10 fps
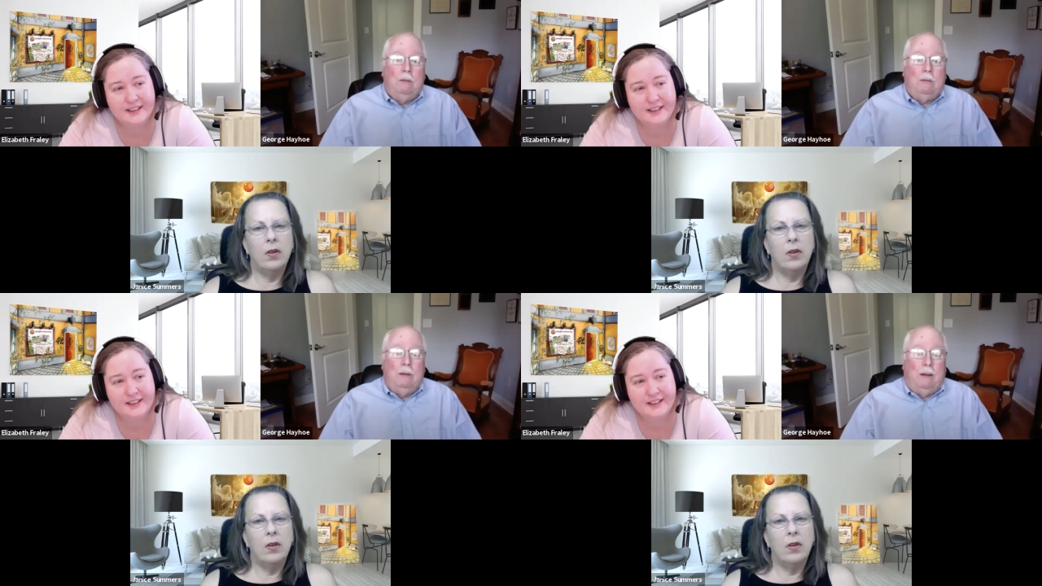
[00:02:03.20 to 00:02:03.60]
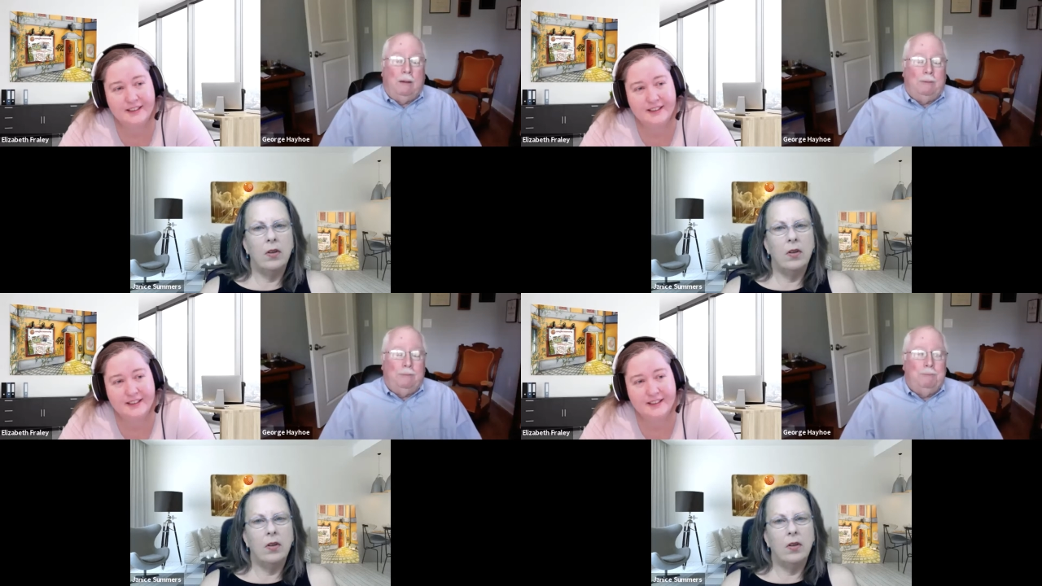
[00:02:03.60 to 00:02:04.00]

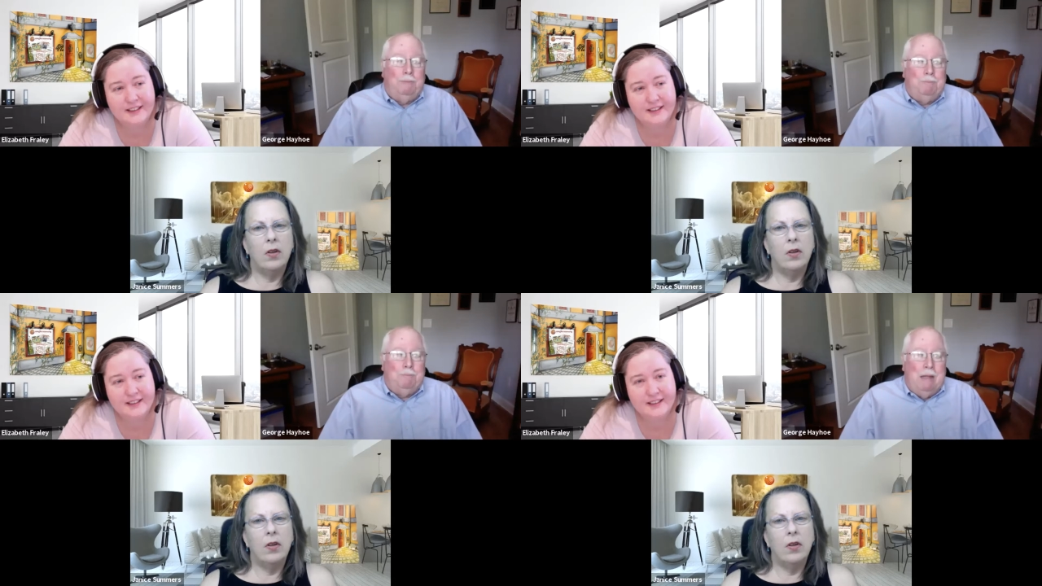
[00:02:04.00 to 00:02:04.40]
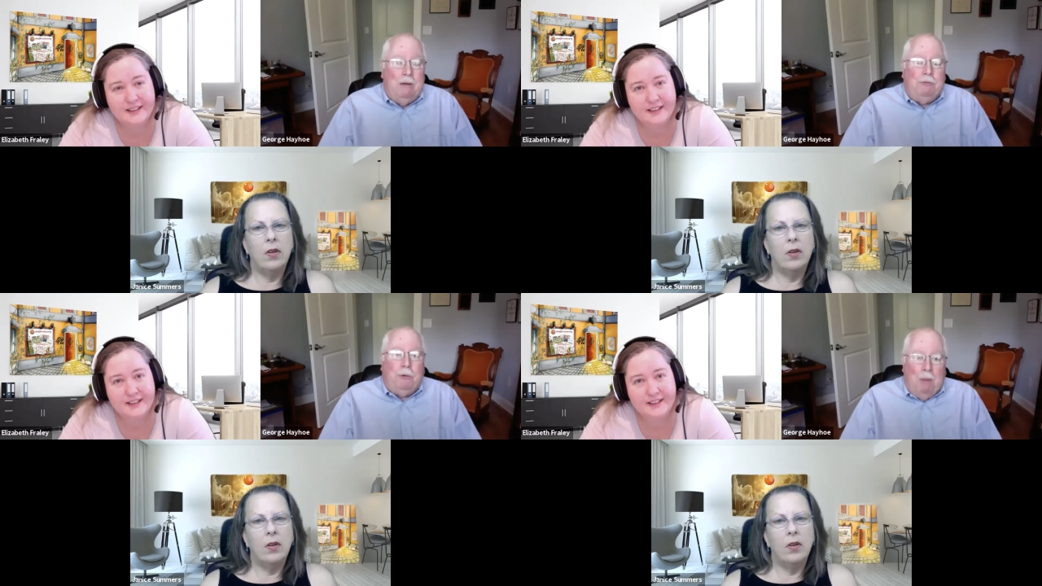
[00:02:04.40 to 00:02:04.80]
Speaker 1: uh,
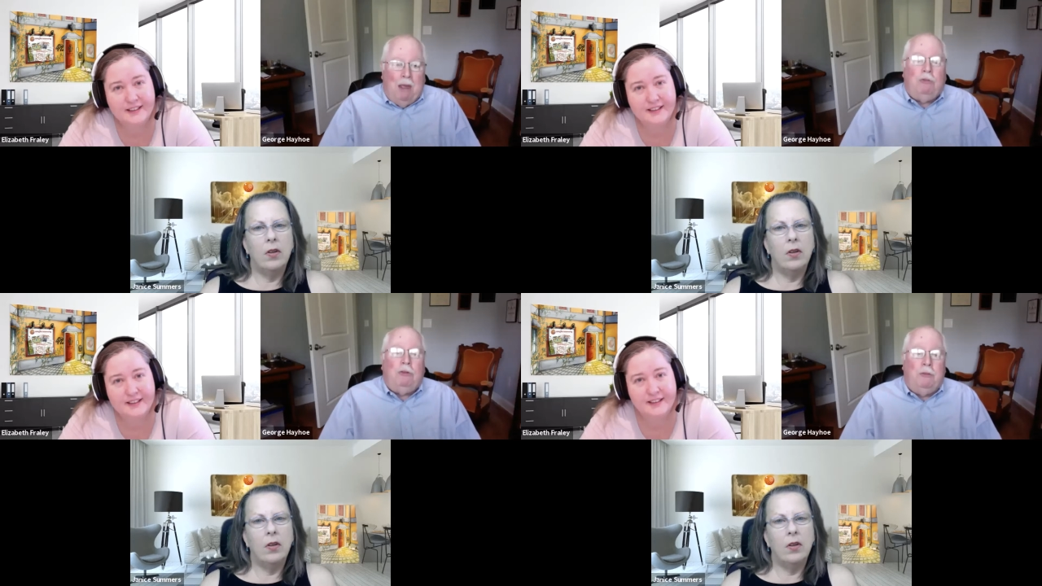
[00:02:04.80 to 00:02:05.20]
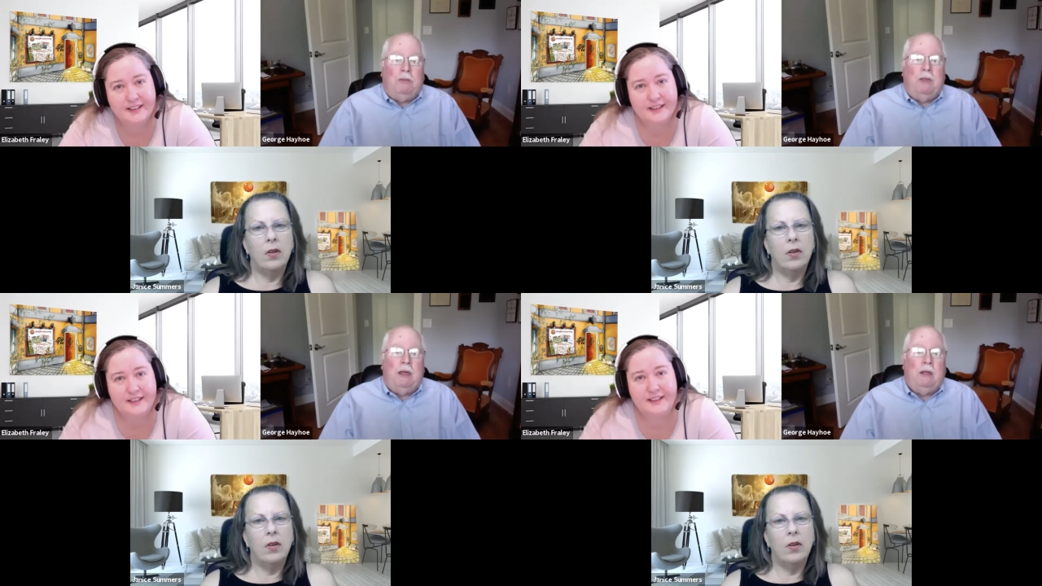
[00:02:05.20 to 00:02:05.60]
information that
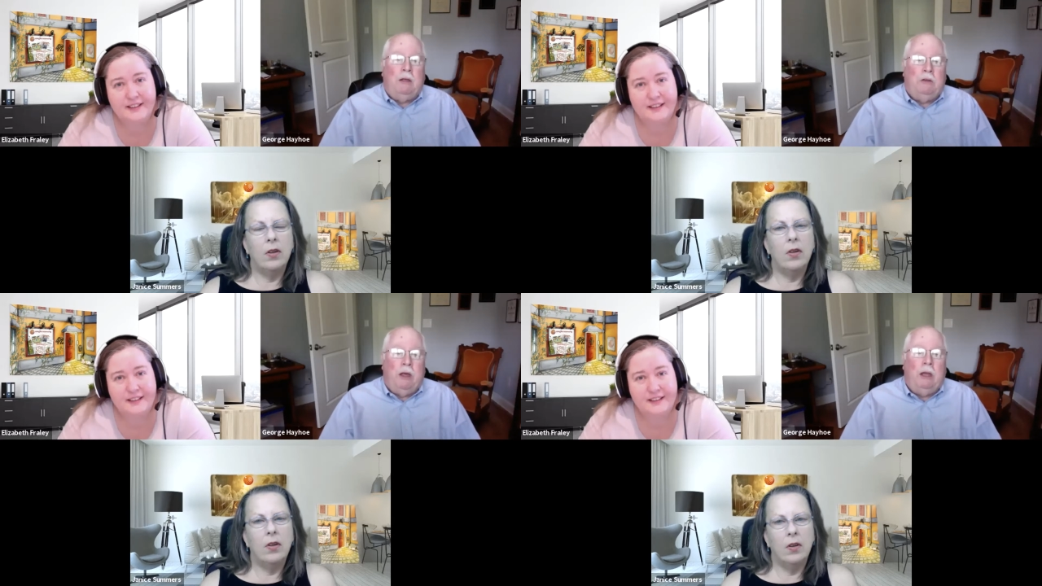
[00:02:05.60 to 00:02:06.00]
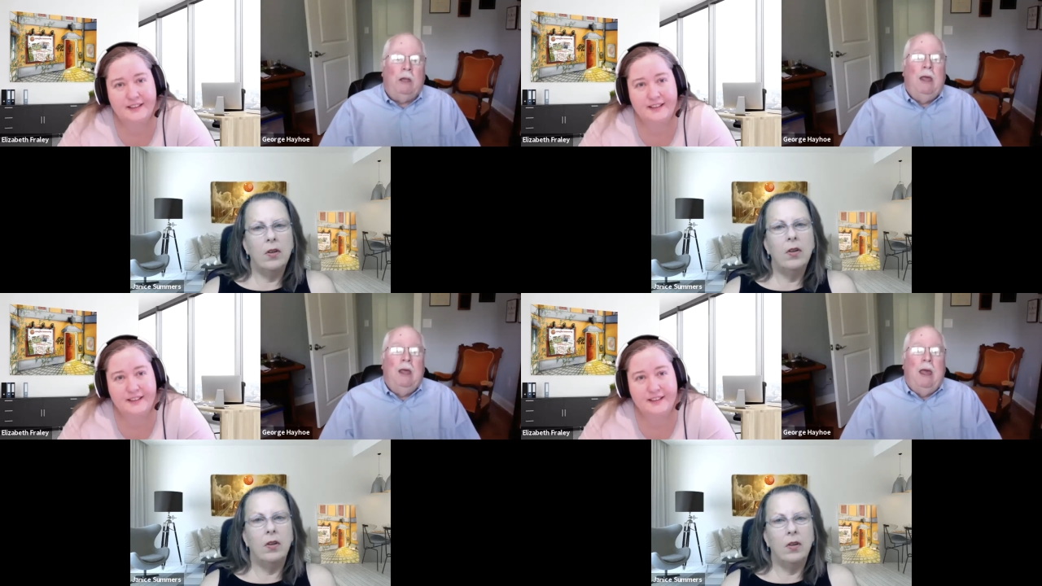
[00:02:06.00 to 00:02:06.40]
they contain
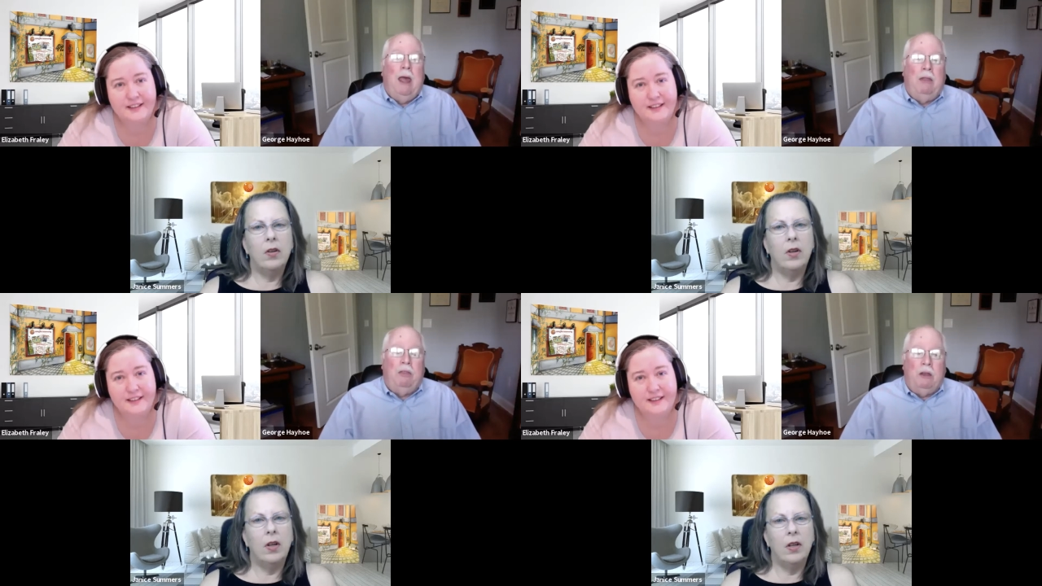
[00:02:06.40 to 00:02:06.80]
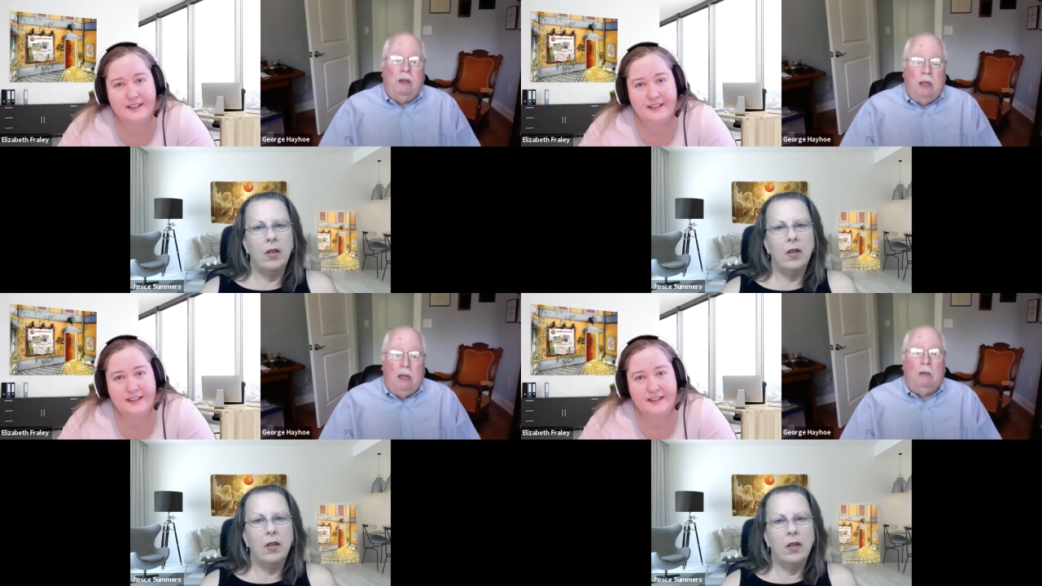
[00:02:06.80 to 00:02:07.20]
and uh-huh. the
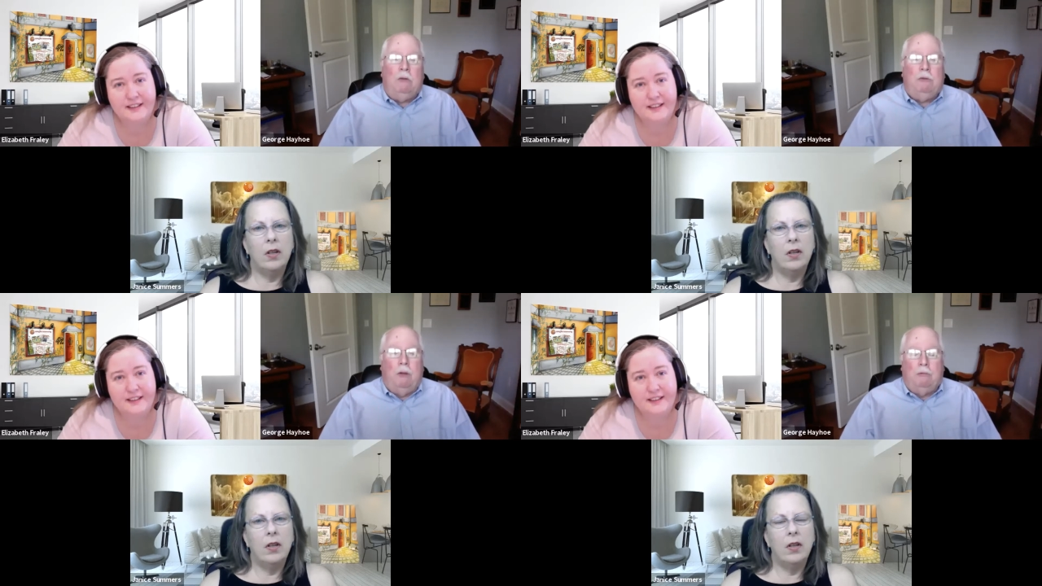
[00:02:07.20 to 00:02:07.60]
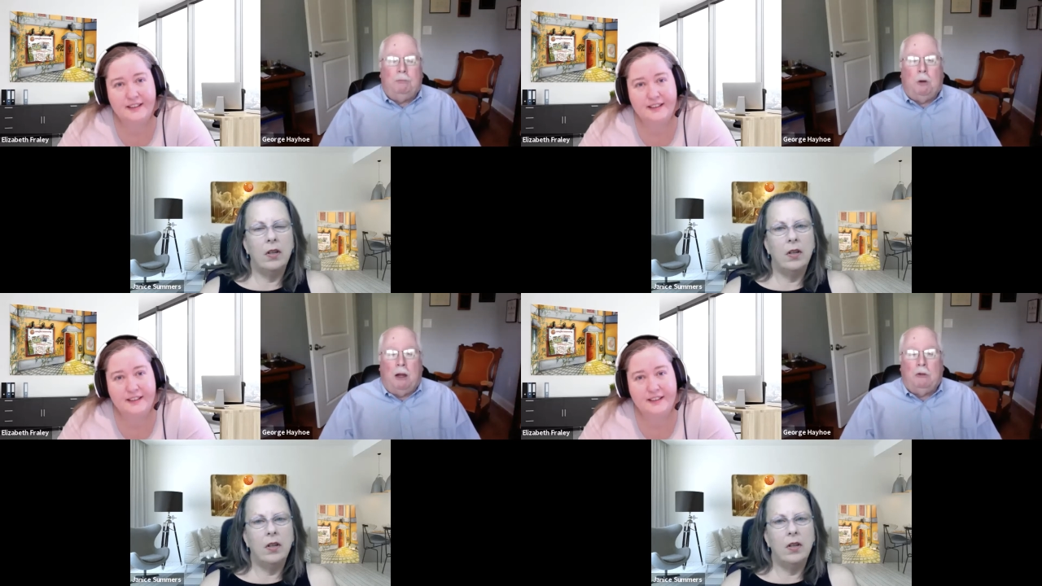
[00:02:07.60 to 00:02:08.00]
needs of
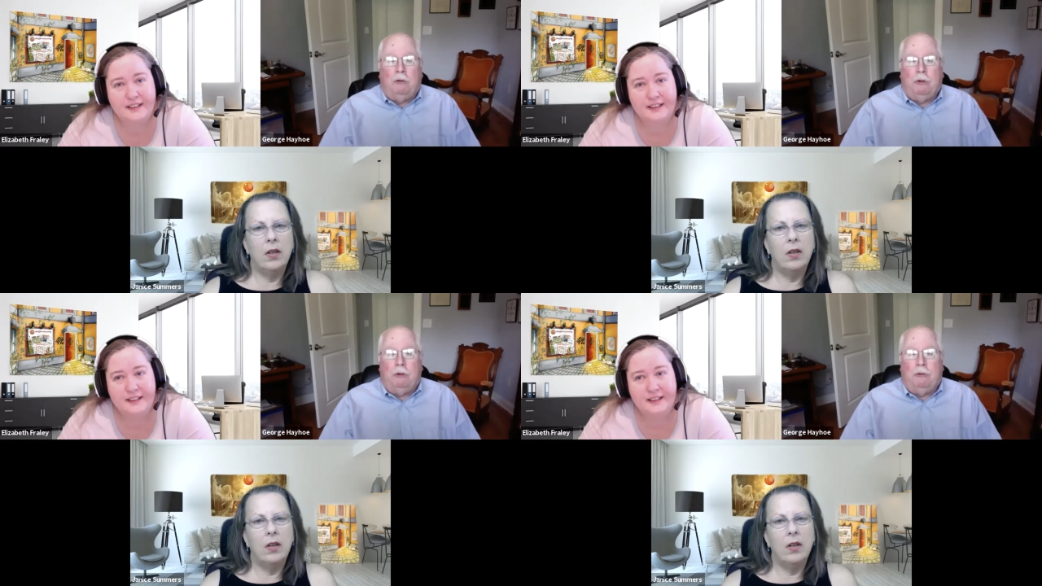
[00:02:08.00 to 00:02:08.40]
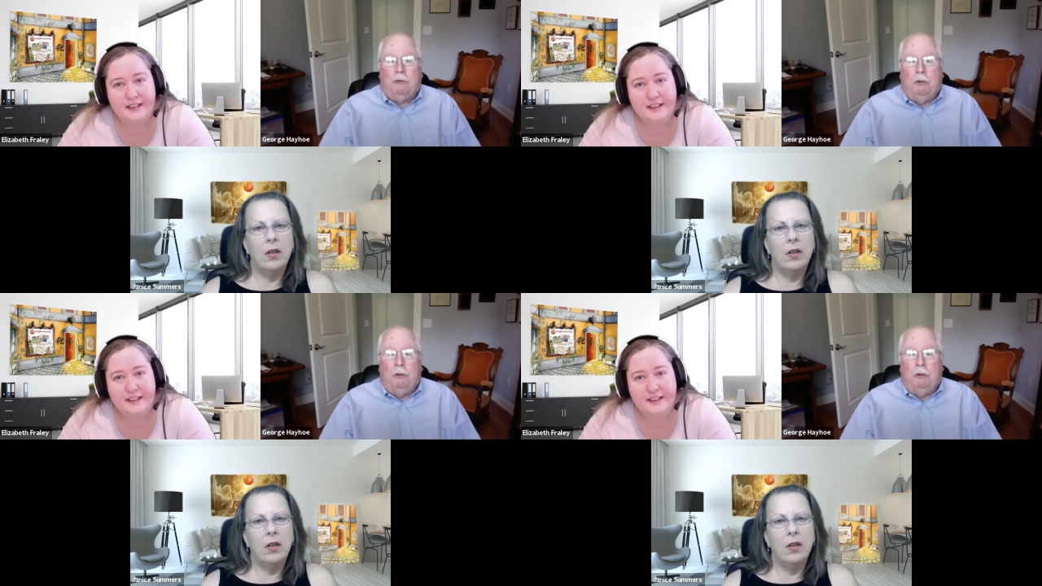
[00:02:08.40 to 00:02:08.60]
practitioners.